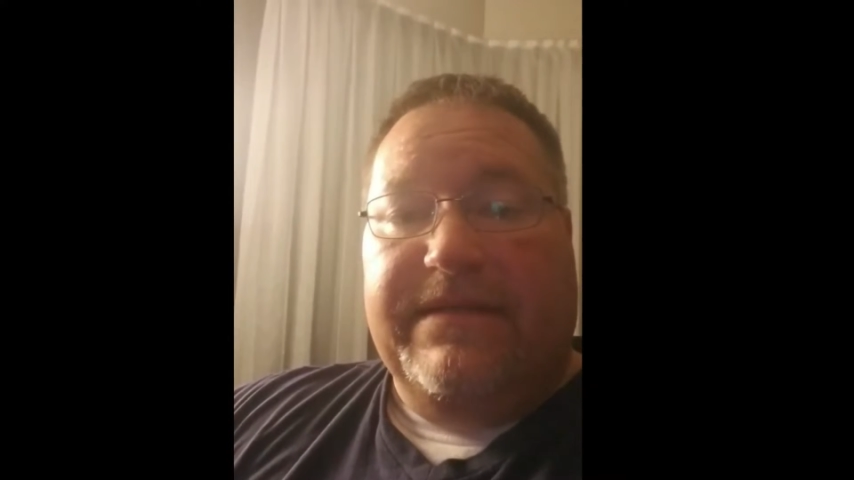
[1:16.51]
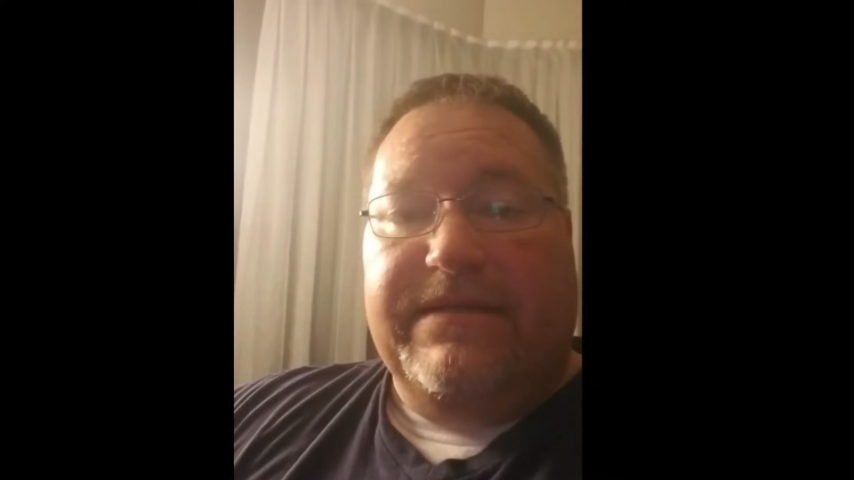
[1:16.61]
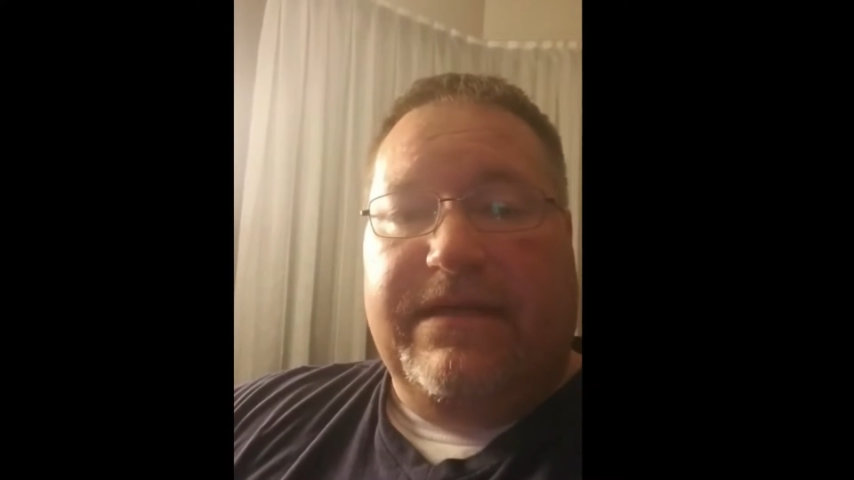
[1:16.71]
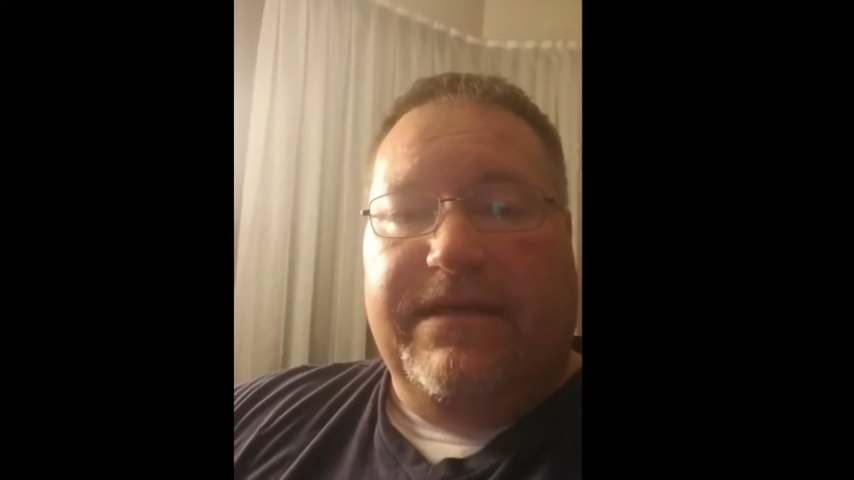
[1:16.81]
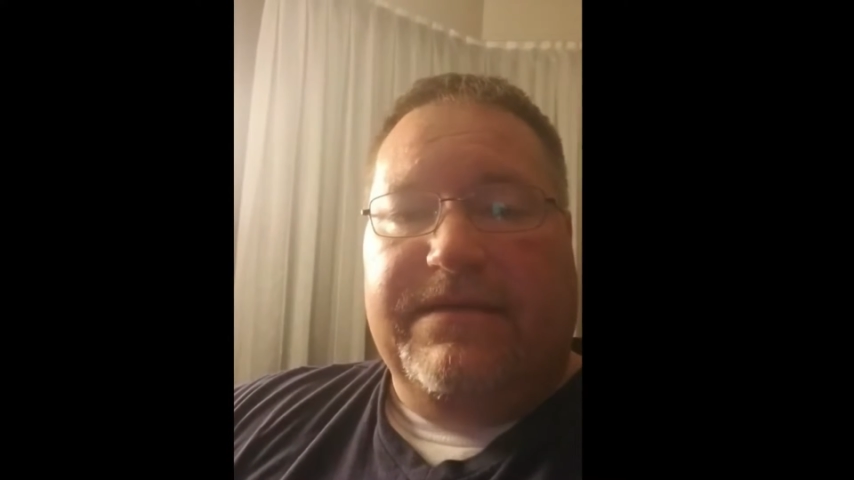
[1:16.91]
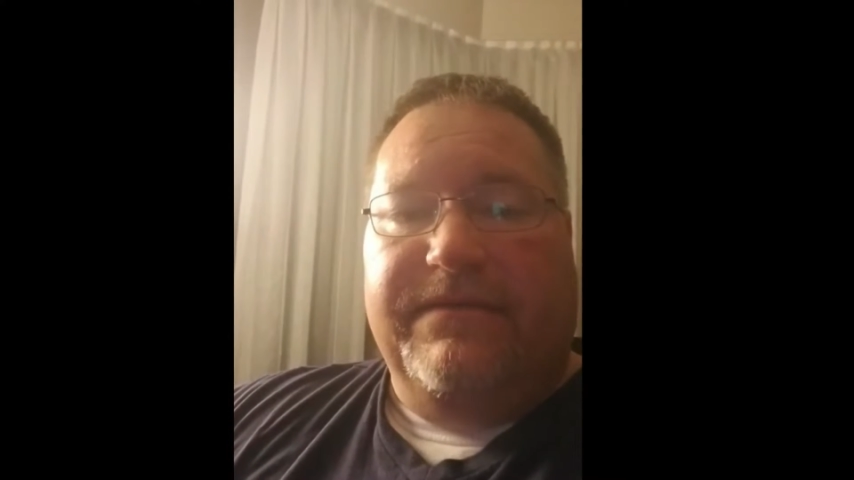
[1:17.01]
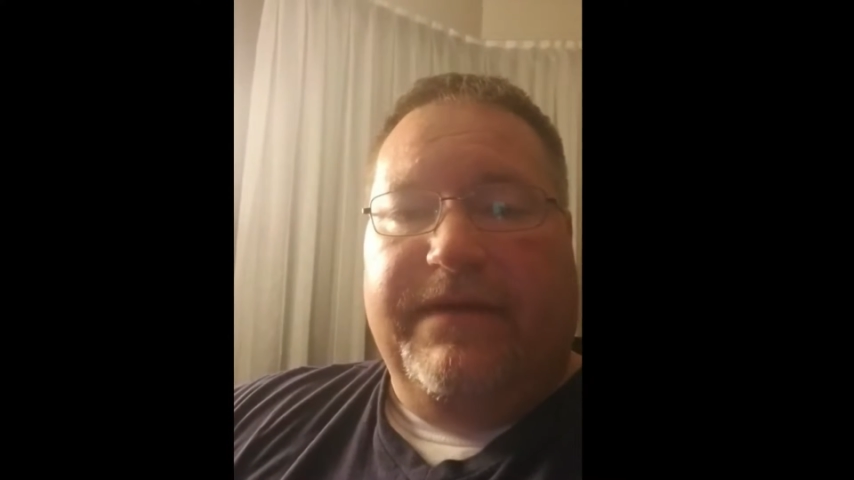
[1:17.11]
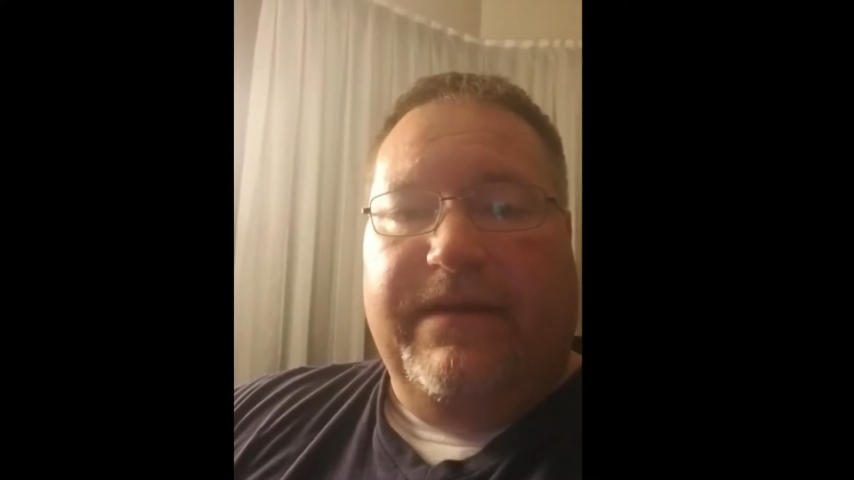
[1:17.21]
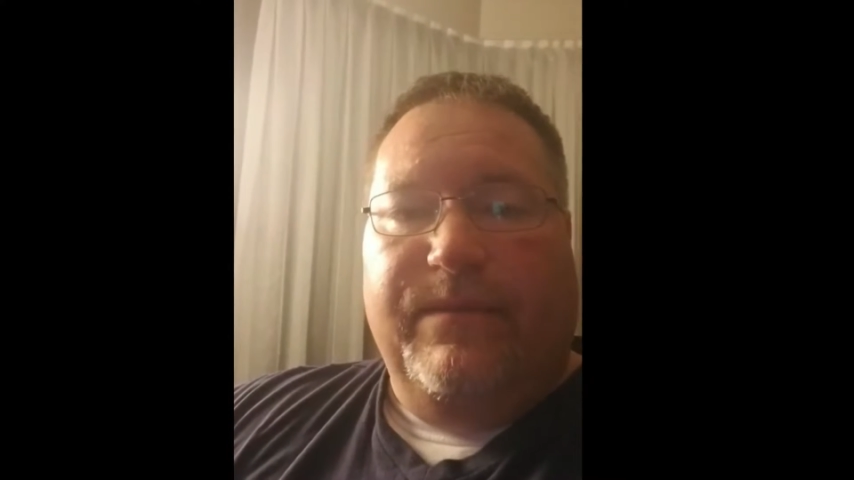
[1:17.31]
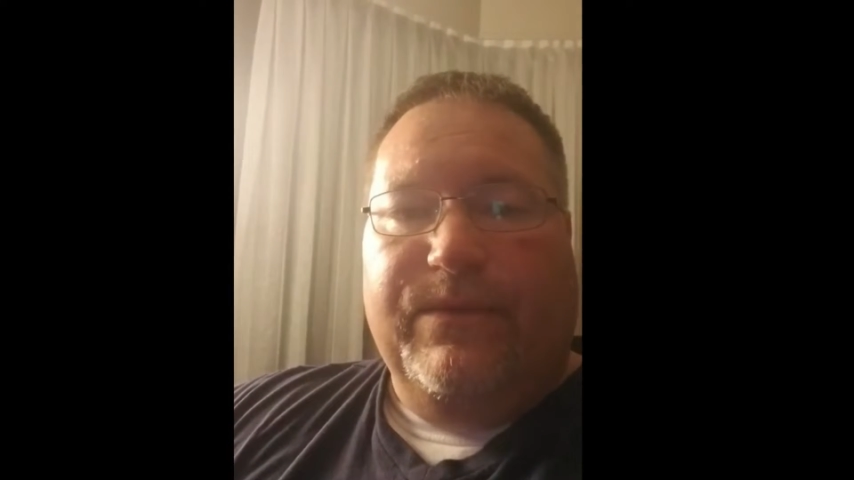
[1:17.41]
education
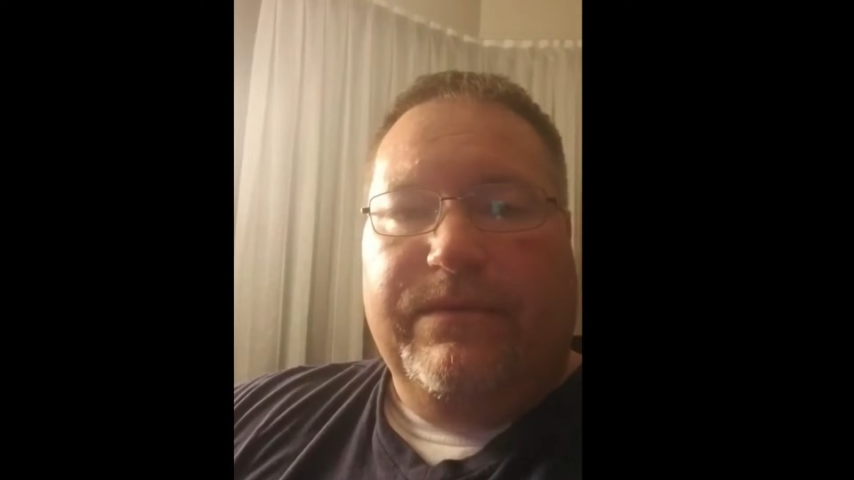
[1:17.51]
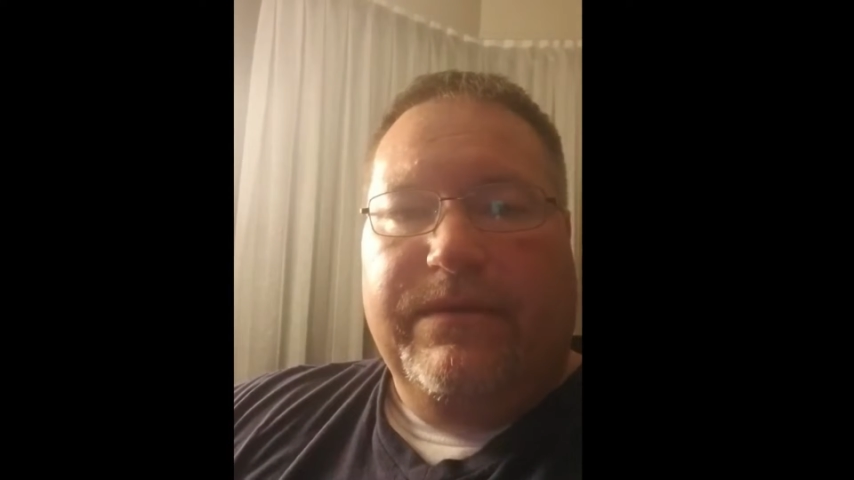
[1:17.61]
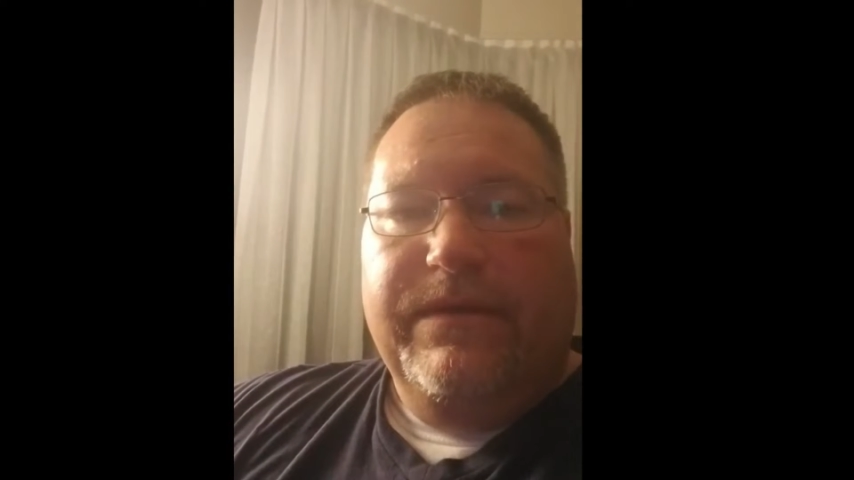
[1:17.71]
available,